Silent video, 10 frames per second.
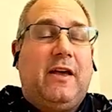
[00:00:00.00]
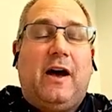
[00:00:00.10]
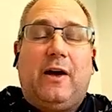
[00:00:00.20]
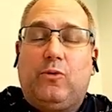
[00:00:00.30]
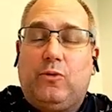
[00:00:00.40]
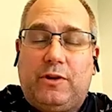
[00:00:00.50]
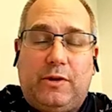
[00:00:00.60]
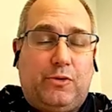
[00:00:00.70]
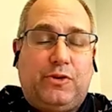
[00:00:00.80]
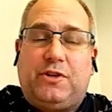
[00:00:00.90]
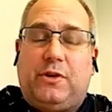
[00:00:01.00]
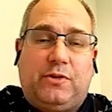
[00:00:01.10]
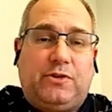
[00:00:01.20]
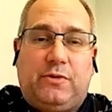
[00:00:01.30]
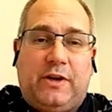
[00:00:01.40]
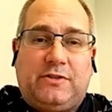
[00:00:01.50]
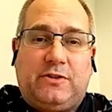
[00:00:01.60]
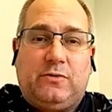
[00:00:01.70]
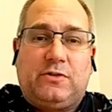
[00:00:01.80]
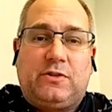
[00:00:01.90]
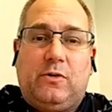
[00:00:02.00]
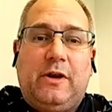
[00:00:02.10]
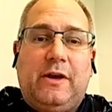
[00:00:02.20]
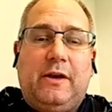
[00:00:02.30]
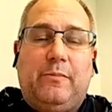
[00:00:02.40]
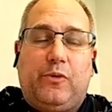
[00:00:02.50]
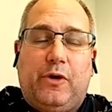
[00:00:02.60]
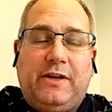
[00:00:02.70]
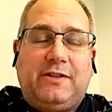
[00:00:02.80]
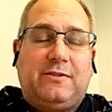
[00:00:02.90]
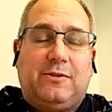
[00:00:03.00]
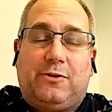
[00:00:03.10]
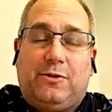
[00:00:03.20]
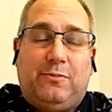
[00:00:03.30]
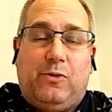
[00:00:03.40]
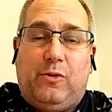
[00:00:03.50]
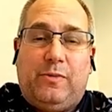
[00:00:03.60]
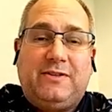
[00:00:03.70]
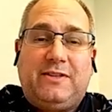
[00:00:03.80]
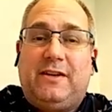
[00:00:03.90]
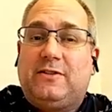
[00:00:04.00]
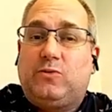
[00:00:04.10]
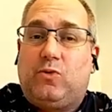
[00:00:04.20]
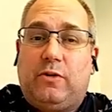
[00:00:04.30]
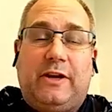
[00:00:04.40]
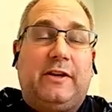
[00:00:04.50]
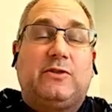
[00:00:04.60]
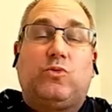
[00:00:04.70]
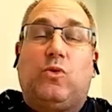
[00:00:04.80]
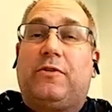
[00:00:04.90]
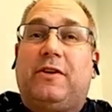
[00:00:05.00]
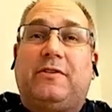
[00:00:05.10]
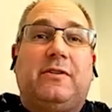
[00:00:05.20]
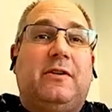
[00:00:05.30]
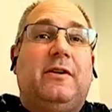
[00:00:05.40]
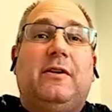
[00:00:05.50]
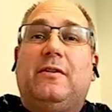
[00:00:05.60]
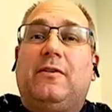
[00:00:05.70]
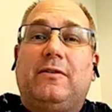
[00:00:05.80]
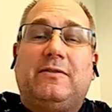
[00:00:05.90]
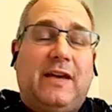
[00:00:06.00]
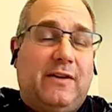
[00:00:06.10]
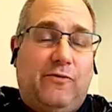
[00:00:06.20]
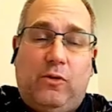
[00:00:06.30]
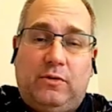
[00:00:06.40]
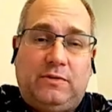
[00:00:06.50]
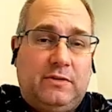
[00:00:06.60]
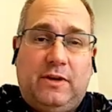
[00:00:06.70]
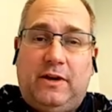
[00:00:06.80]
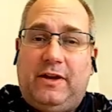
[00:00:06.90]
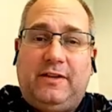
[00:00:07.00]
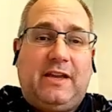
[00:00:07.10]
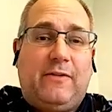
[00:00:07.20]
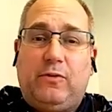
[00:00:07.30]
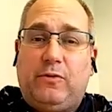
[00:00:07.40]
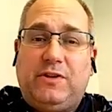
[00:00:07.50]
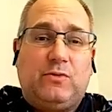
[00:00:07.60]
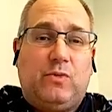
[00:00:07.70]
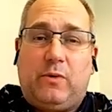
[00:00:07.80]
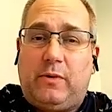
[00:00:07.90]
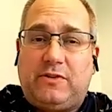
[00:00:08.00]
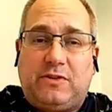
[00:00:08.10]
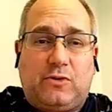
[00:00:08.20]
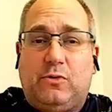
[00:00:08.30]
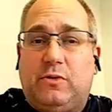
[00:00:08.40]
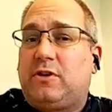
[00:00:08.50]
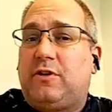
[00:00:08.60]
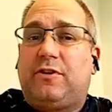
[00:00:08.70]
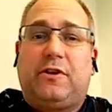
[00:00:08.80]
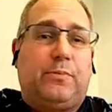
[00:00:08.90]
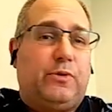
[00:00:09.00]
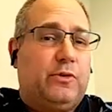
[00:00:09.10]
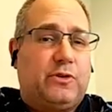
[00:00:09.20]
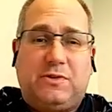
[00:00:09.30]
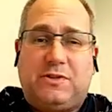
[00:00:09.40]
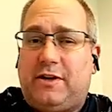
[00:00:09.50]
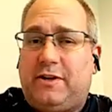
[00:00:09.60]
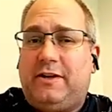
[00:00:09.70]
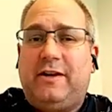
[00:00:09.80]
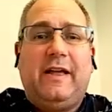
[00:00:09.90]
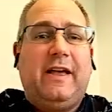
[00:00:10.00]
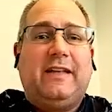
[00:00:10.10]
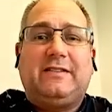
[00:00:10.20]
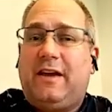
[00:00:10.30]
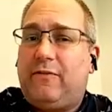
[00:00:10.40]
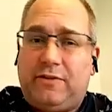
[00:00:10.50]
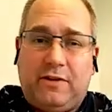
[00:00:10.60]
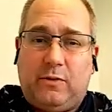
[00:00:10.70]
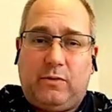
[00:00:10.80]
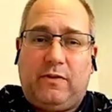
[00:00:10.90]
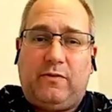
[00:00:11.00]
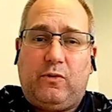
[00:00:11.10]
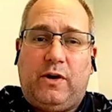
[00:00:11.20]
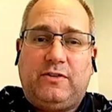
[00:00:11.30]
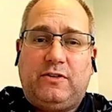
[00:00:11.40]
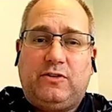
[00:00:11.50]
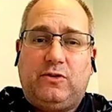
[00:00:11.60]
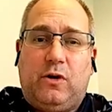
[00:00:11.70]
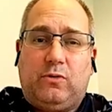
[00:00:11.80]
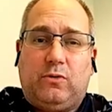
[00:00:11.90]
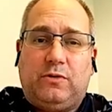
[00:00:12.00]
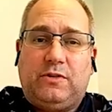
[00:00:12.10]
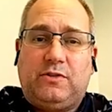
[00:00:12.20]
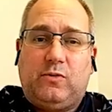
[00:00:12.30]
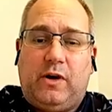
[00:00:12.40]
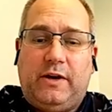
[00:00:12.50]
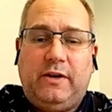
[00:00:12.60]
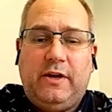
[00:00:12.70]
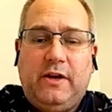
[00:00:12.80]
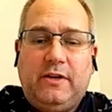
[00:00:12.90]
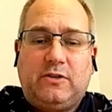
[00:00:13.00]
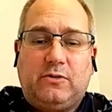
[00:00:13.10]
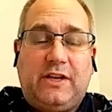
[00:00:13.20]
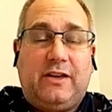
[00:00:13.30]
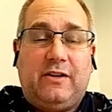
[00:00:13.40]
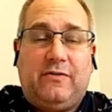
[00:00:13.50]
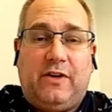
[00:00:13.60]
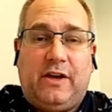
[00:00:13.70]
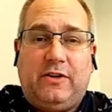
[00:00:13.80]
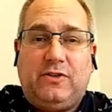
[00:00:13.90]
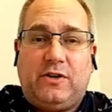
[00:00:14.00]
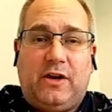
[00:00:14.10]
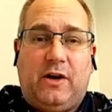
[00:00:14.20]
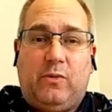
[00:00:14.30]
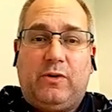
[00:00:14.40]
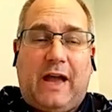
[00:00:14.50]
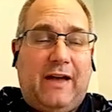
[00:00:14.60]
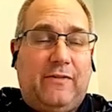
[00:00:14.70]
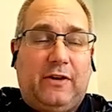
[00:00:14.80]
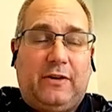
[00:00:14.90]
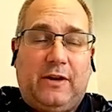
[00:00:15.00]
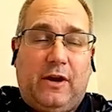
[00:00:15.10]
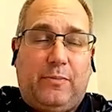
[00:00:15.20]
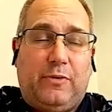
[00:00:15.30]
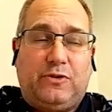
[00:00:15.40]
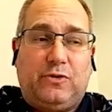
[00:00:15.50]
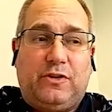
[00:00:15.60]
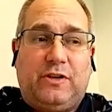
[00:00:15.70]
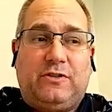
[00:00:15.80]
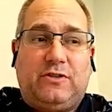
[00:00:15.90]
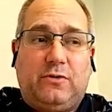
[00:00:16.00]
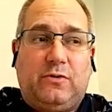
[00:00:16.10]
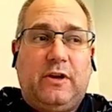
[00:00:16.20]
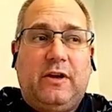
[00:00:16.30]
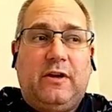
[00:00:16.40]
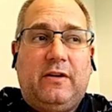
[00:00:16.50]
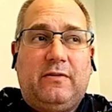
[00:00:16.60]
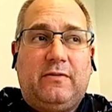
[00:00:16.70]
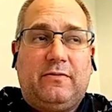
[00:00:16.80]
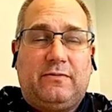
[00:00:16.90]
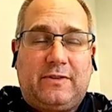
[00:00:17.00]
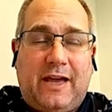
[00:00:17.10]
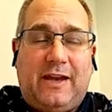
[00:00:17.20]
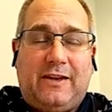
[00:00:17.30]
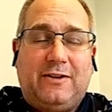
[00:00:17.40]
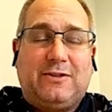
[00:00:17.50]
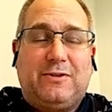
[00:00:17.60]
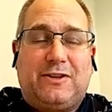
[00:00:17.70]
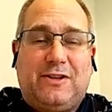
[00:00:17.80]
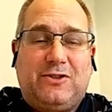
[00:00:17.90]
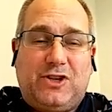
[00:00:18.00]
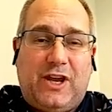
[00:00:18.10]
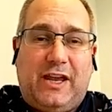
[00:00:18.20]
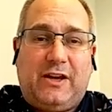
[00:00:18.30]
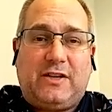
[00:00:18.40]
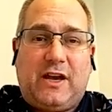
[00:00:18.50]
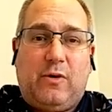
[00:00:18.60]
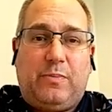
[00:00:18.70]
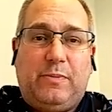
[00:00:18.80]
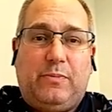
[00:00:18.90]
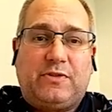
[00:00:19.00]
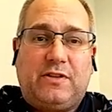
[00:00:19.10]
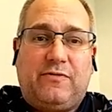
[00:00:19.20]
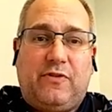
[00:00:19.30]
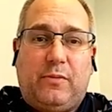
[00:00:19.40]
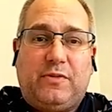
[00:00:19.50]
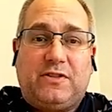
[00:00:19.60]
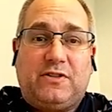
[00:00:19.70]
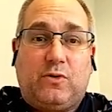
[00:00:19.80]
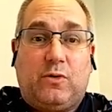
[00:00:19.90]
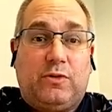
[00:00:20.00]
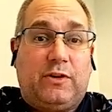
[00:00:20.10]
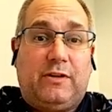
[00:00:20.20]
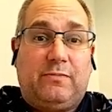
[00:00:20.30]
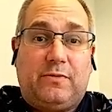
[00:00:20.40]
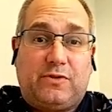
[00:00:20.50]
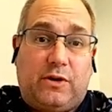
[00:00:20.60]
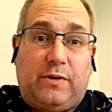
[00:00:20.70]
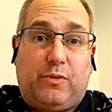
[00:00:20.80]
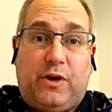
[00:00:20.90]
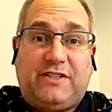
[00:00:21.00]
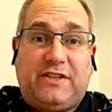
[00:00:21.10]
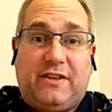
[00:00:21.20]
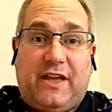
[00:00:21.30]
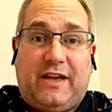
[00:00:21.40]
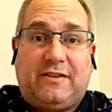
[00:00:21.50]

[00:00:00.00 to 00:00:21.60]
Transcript: really appreciate what you guys do. So embrace the good moments. It is worth it tenfold. It's every reason why we went to school. It's all the therapeutics we studied. It's everything that we've ever wanted to do all rolled into one. So take an advantage. We're having an opportunity to cataclysmically change how people see pharmacists, or really start embracing that